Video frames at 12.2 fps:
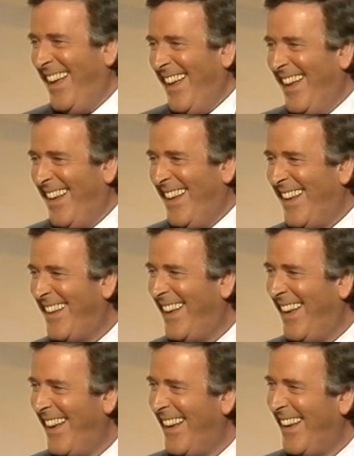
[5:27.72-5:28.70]

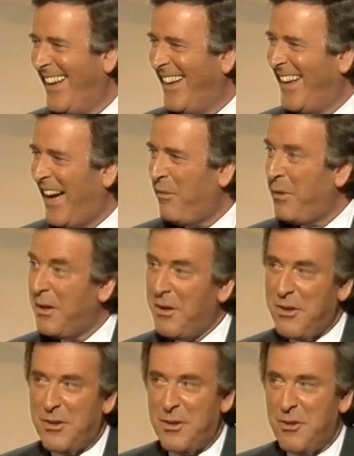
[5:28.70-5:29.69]
are we
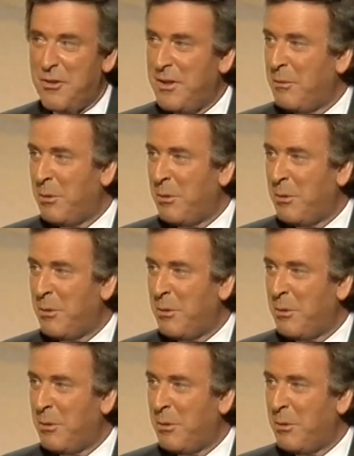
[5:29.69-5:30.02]
not, you don't